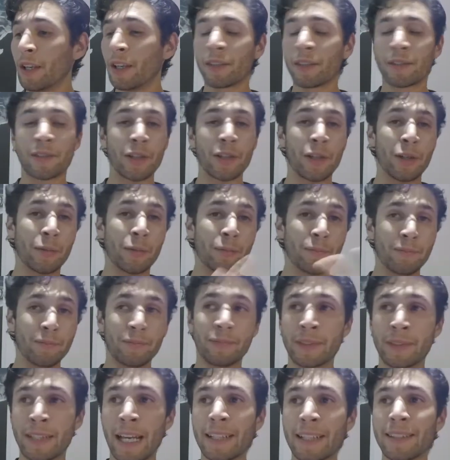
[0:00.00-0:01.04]
So
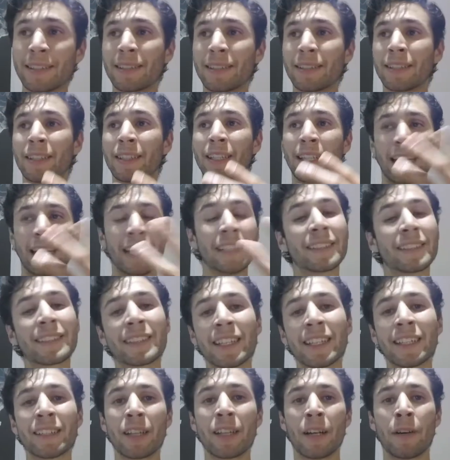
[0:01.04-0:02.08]
that's the
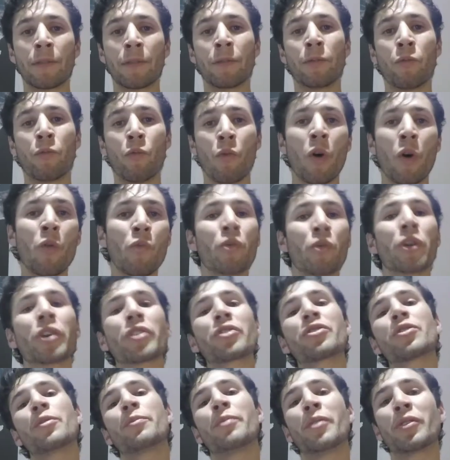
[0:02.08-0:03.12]
instinct of what we're
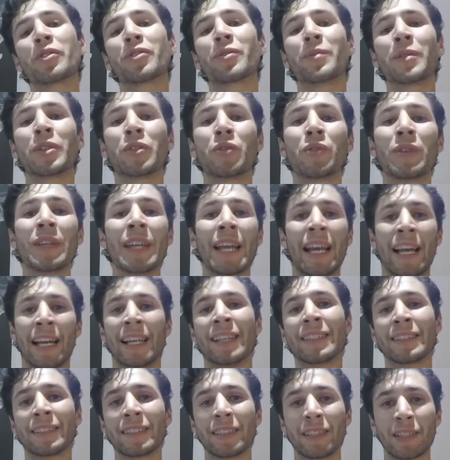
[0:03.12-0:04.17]
supposed to be doing
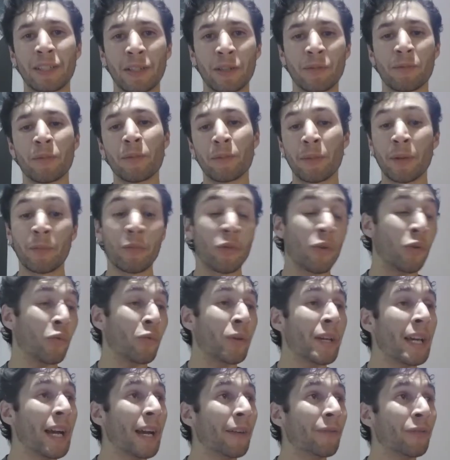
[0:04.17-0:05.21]
as human people, and
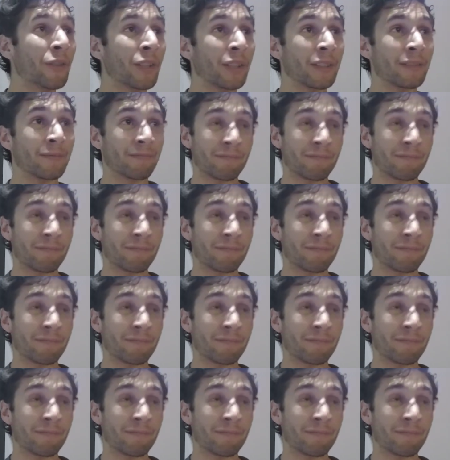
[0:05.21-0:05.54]
we have the